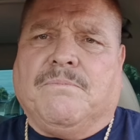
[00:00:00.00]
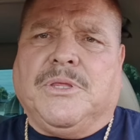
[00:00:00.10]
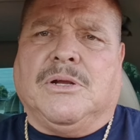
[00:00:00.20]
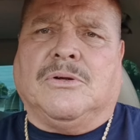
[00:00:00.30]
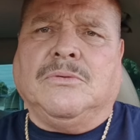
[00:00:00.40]

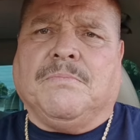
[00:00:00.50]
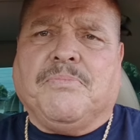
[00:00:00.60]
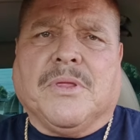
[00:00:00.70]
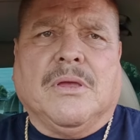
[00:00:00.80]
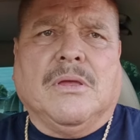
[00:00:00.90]
you know,
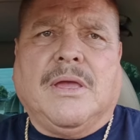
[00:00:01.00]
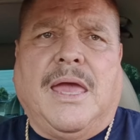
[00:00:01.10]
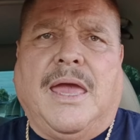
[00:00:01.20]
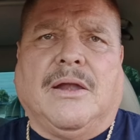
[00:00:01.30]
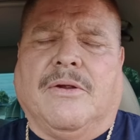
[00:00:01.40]

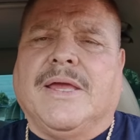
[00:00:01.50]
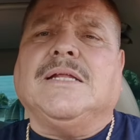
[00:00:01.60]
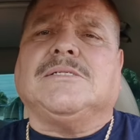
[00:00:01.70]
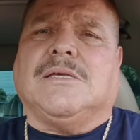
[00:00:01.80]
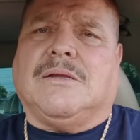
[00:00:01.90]
and are
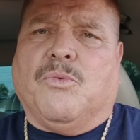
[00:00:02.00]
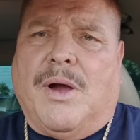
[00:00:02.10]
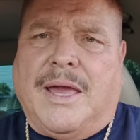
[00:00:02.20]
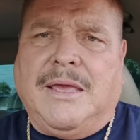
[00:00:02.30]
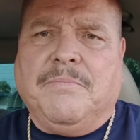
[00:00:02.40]
innocent.
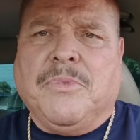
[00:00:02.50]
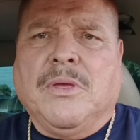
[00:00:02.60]
Why?